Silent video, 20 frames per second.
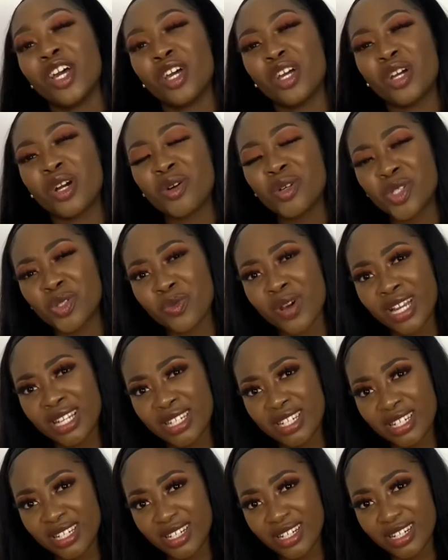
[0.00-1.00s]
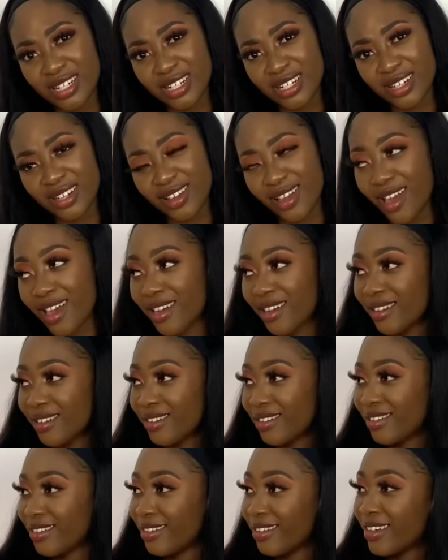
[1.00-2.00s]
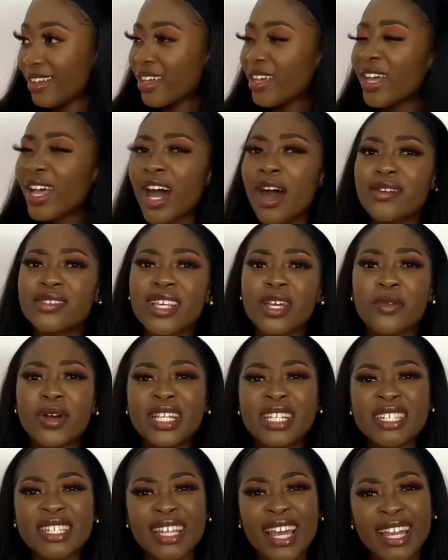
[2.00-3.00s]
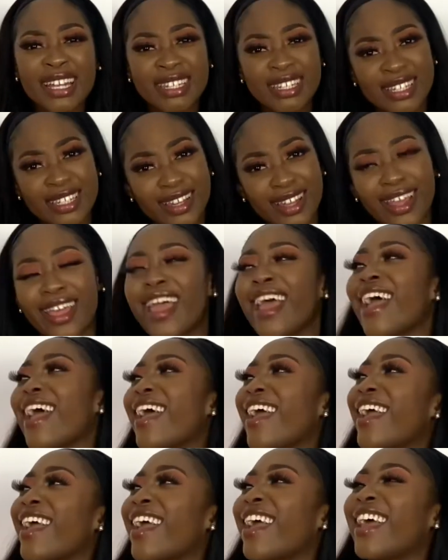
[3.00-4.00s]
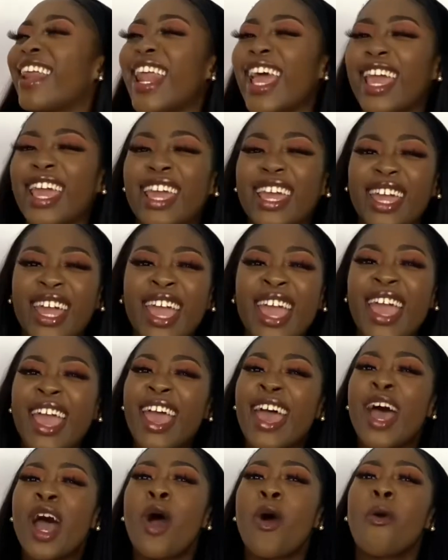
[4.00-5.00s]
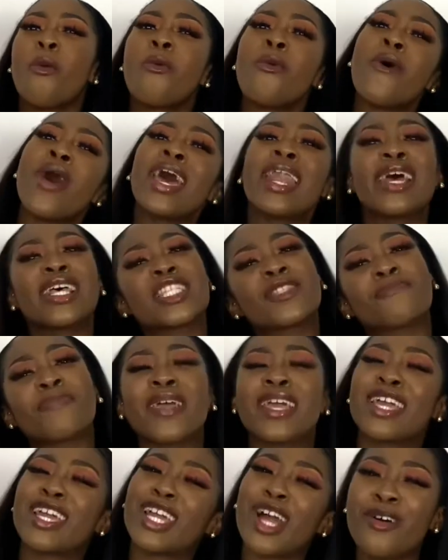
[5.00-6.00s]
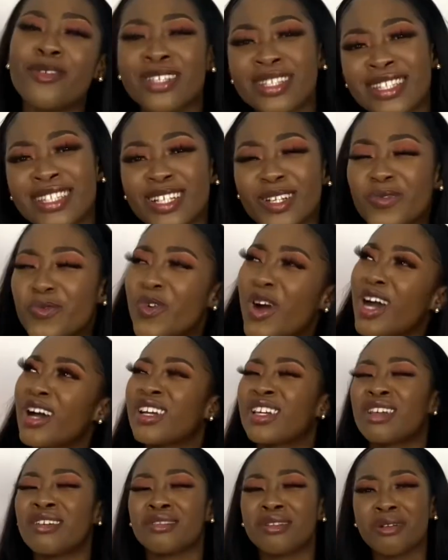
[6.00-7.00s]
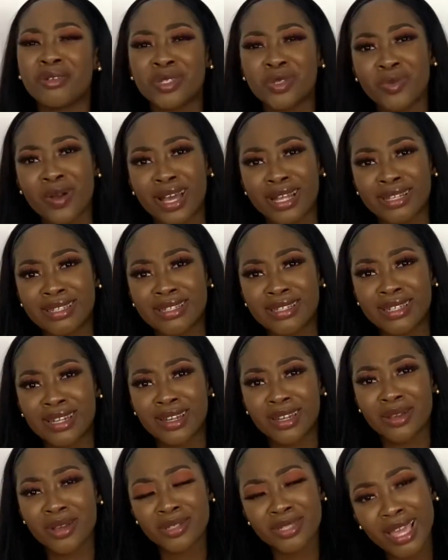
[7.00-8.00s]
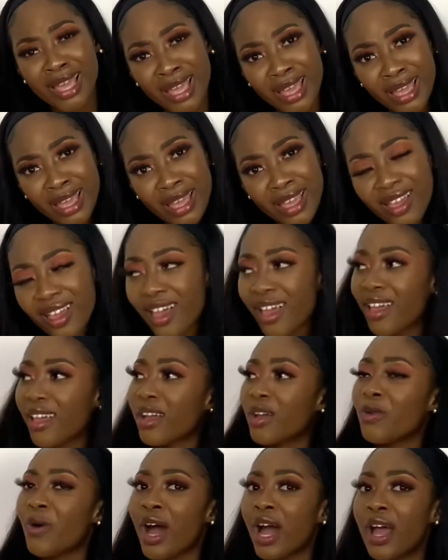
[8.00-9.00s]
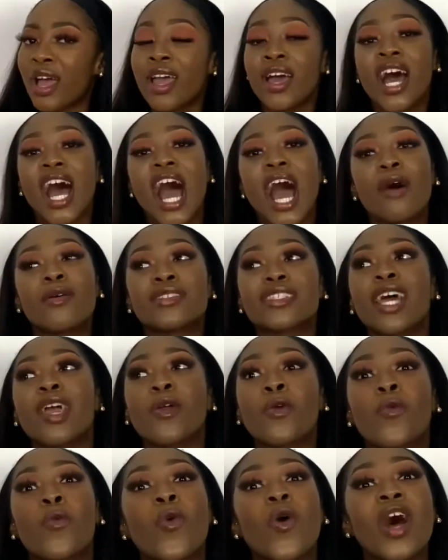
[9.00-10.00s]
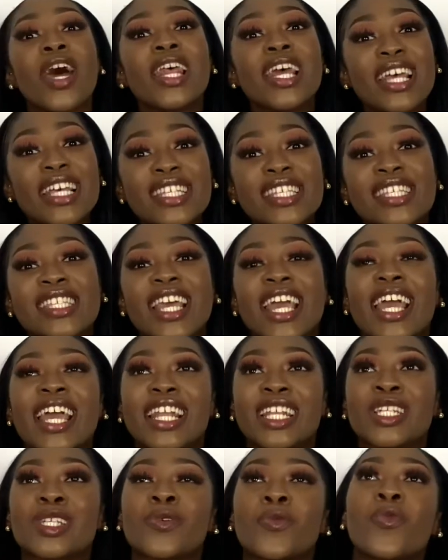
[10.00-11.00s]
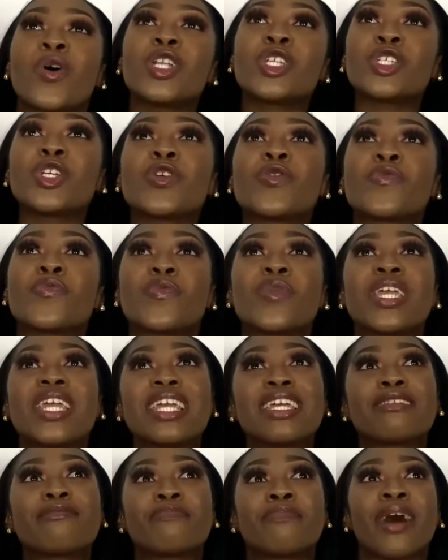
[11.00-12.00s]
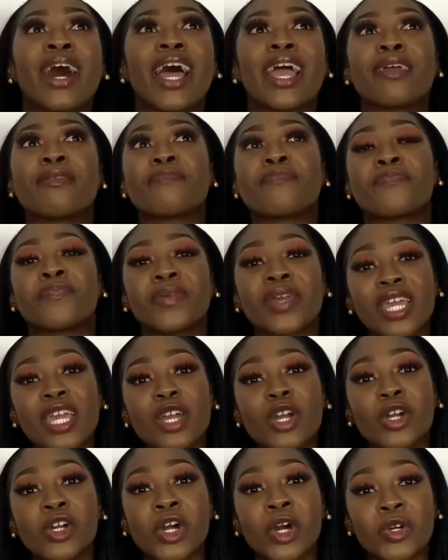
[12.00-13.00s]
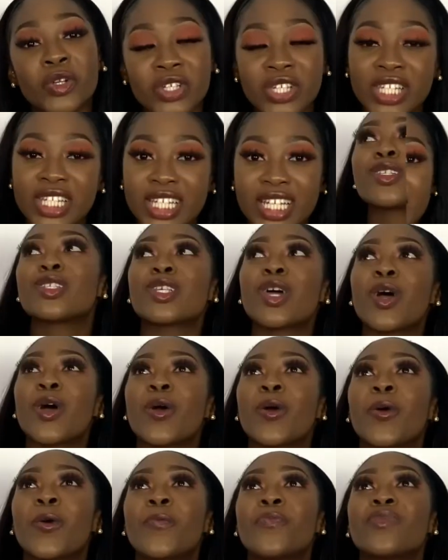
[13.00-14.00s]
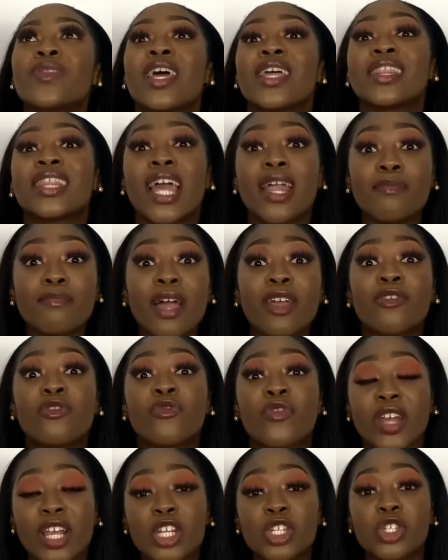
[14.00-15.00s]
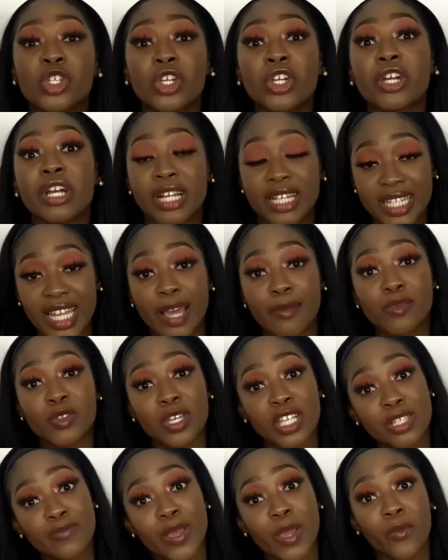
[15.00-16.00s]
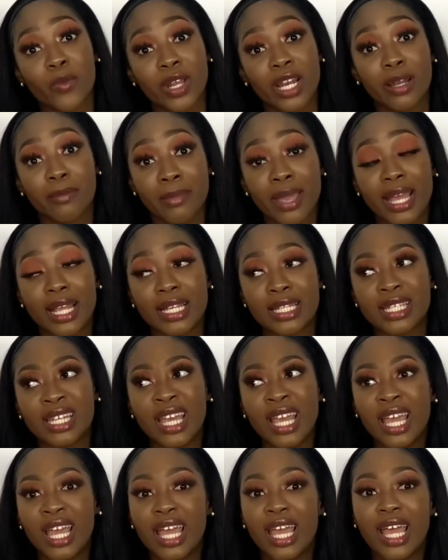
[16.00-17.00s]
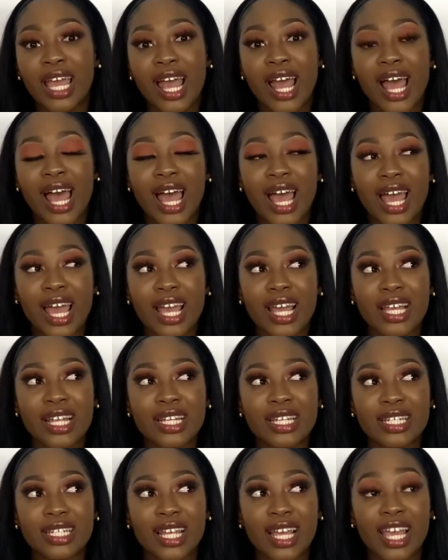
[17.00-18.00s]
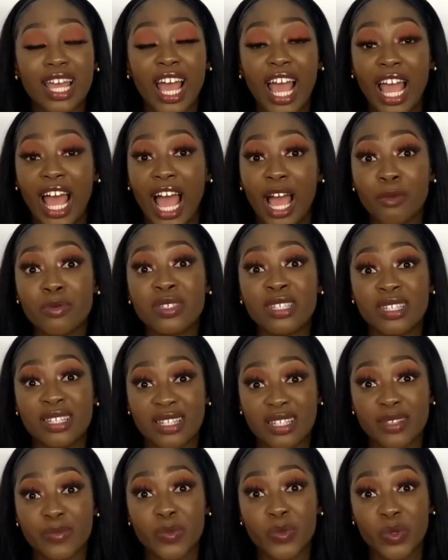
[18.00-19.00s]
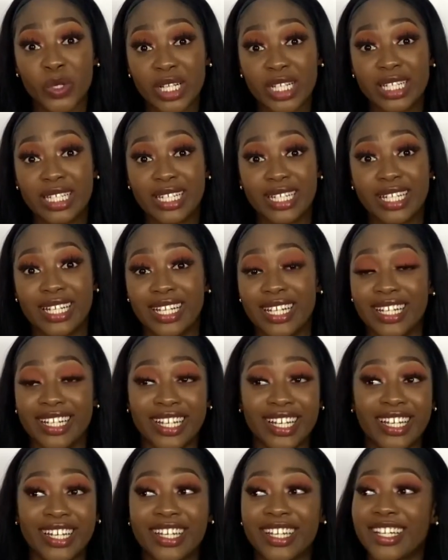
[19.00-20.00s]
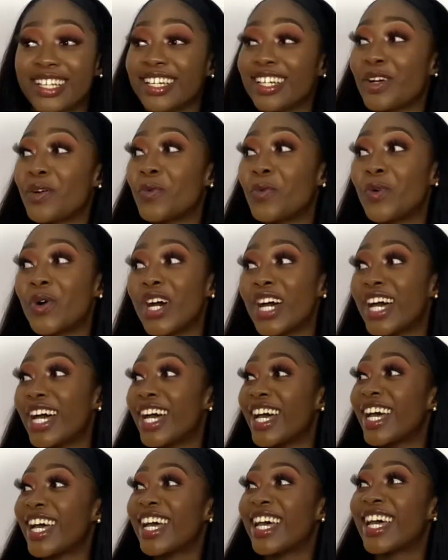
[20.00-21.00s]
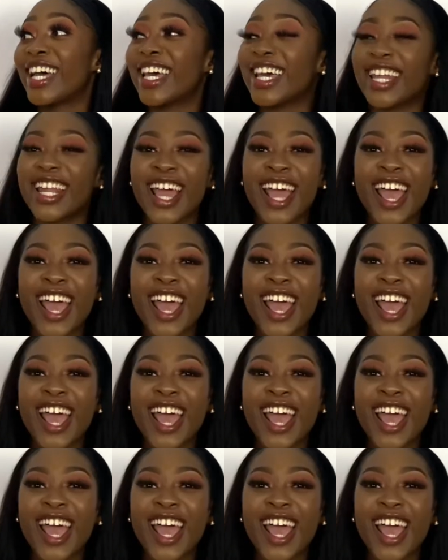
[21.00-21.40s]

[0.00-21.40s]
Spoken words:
Ghost what? Hey. I was like, what is that? Hey, like, what has been ghosted? What? Ghost what? Ghost, hey? What? I was like, what is it? What do you mean by being ghosted? So then my friend took her time to explain what it meant. And I was disappointed. Like, what?